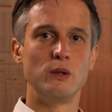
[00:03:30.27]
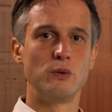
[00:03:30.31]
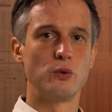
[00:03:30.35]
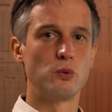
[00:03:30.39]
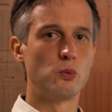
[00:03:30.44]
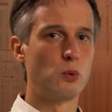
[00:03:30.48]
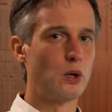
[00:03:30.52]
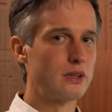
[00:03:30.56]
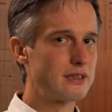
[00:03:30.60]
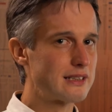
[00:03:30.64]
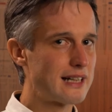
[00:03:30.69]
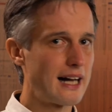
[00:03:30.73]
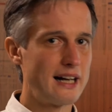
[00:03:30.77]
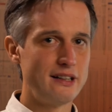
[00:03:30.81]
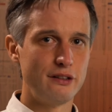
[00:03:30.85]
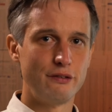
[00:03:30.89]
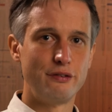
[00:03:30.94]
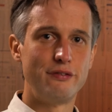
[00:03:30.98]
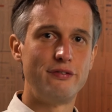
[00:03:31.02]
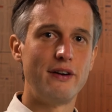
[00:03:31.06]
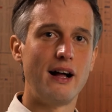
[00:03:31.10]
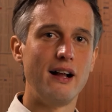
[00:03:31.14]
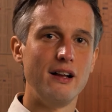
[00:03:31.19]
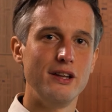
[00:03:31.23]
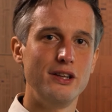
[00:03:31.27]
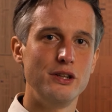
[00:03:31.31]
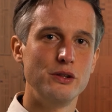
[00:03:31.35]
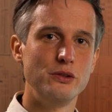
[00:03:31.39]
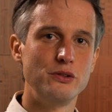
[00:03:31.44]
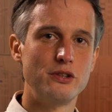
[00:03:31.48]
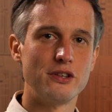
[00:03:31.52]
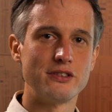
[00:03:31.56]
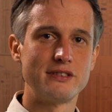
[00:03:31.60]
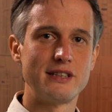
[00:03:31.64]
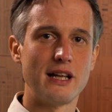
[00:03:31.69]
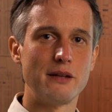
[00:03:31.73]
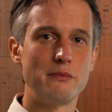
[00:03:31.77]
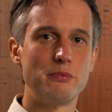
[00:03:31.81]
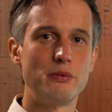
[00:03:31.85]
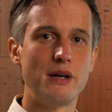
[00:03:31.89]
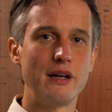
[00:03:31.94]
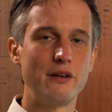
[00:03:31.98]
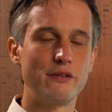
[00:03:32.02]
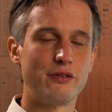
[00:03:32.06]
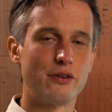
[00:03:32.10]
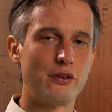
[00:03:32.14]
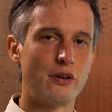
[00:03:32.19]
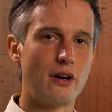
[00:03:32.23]
What kind of value does that
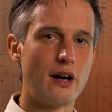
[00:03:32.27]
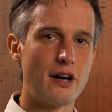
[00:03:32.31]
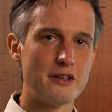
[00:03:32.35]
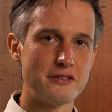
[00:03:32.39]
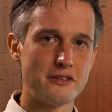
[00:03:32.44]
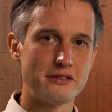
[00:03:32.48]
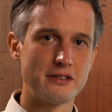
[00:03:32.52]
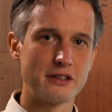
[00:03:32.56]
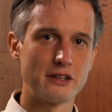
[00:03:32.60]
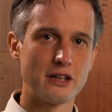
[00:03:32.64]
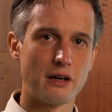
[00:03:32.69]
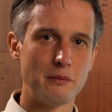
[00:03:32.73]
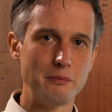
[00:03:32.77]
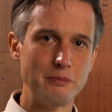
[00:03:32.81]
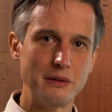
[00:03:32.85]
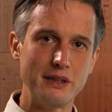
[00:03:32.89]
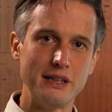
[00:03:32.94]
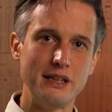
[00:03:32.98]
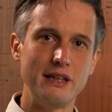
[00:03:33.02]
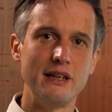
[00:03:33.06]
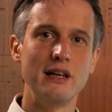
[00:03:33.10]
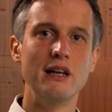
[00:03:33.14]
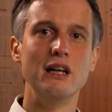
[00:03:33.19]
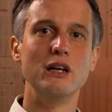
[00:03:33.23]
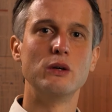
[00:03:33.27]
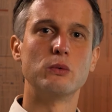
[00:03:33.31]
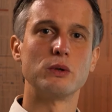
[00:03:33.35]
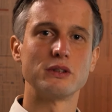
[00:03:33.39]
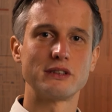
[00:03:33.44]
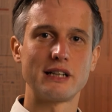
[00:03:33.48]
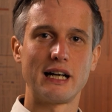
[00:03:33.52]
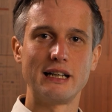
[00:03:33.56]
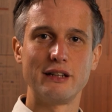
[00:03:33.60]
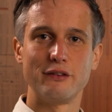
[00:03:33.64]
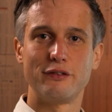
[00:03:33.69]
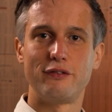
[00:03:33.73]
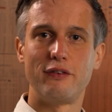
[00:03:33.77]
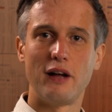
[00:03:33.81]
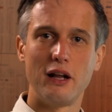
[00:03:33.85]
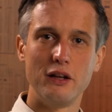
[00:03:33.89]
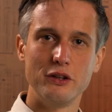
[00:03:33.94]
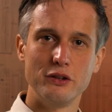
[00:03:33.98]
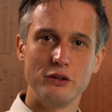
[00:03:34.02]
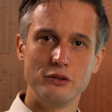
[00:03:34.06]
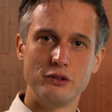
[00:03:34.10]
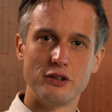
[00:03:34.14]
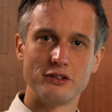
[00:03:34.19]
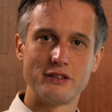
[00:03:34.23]
bring for us as a company? What kind of
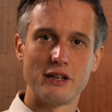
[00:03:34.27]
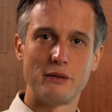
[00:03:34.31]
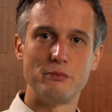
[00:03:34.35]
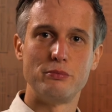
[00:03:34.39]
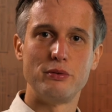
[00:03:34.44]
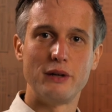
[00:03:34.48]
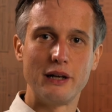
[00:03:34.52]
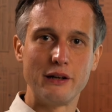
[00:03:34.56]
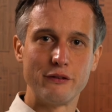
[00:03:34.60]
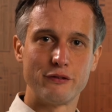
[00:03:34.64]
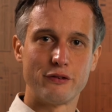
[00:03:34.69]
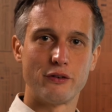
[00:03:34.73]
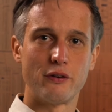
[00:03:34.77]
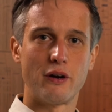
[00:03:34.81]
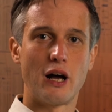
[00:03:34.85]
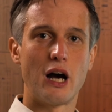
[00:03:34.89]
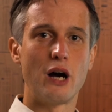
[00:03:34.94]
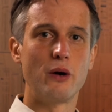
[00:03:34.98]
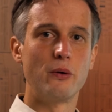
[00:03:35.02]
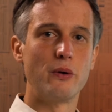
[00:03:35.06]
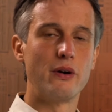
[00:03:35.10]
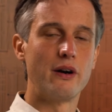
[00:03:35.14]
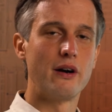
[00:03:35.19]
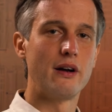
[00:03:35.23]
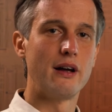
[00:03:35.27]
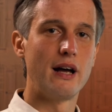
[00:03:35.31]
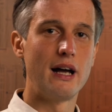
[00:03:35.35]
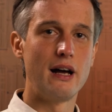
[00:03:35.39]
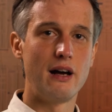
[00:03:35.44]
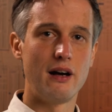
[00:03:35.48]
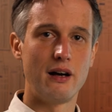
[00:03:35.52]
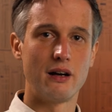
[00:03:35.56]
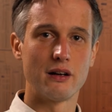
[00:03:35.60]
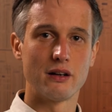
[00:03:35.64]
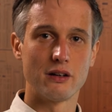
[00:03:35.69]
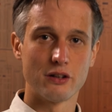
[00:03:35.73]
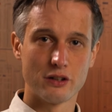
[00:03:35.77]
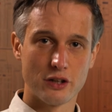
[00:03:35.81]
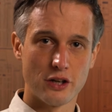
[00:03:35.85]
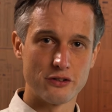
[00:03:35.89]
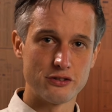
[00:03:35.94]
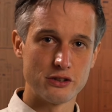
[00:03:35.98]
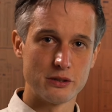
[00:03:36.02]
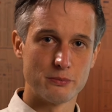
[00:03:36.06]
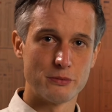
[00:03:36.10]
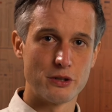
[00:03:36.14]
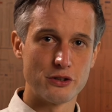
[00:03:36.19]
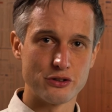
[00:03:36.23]
value does that bring for our
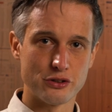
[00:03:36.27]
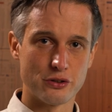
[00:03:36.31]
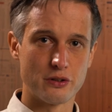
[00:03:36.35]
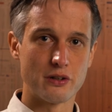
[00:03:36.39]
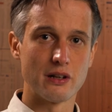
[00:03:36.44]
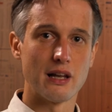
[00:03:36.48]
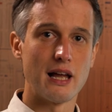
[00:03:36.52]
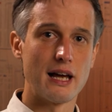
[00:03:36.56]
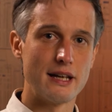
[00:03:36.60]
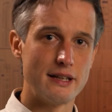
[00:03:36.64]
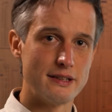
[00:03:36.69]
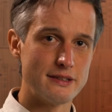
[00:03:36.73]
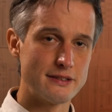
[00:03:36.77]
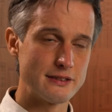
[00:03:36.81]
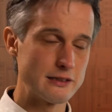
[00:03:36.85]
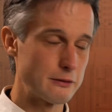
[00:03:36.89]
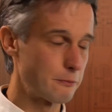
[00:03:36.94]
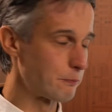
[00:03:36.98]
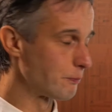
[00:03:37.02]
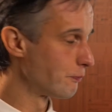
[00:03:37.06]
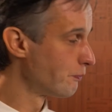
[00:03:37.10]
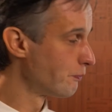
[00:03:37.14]
customers or clients?